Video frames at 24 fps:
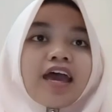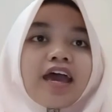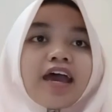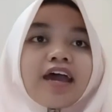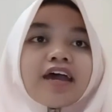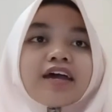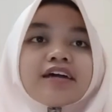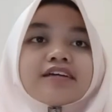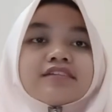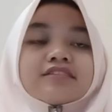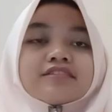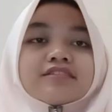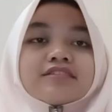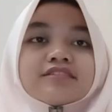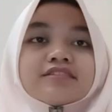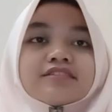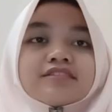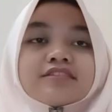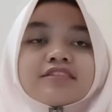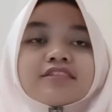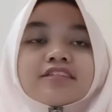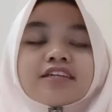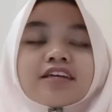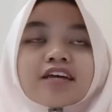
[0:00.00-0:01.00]
And
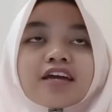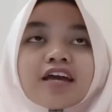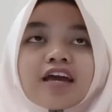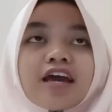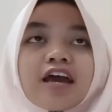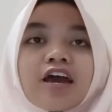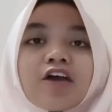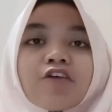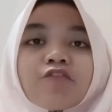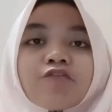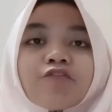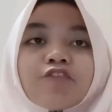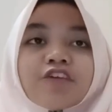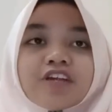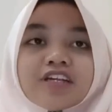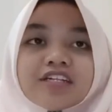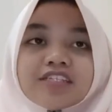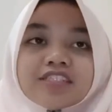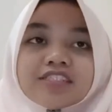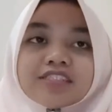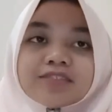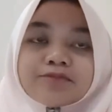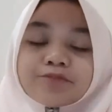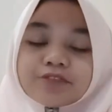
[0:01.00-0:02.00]
for
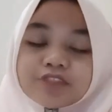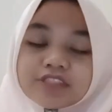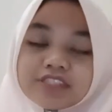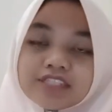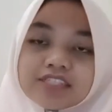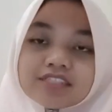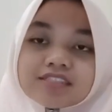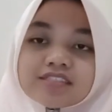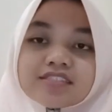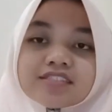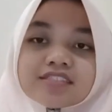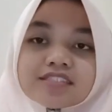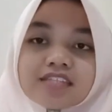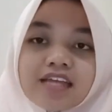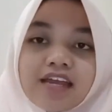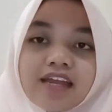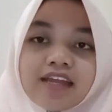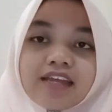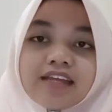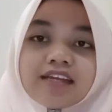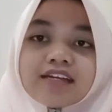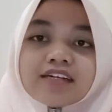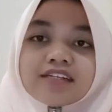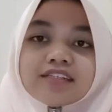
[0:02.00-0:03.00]
the production
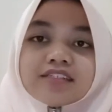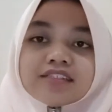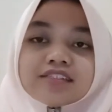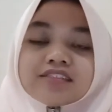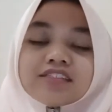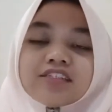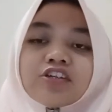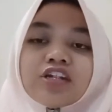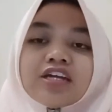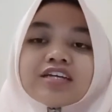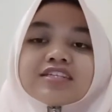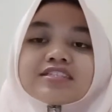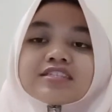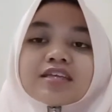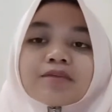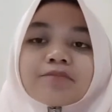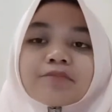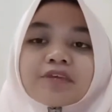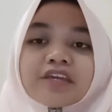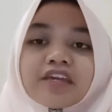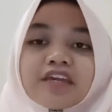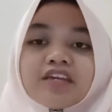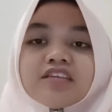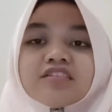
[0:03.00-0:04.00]
cycle, there are
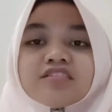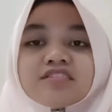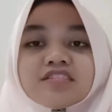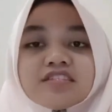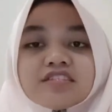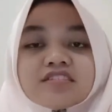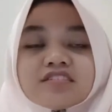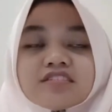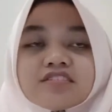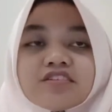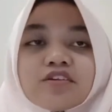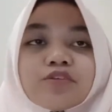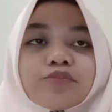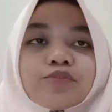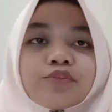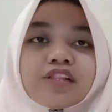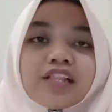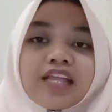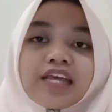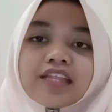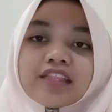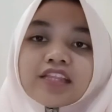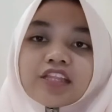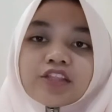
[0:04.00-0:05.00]
some cases that
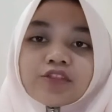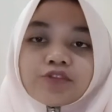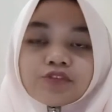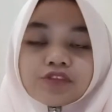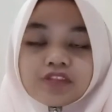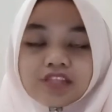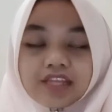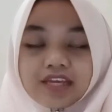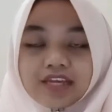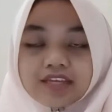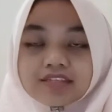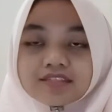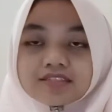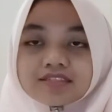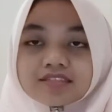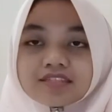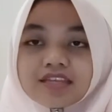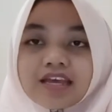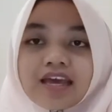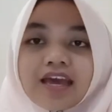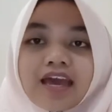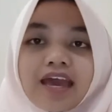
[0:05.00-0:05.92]
related to this.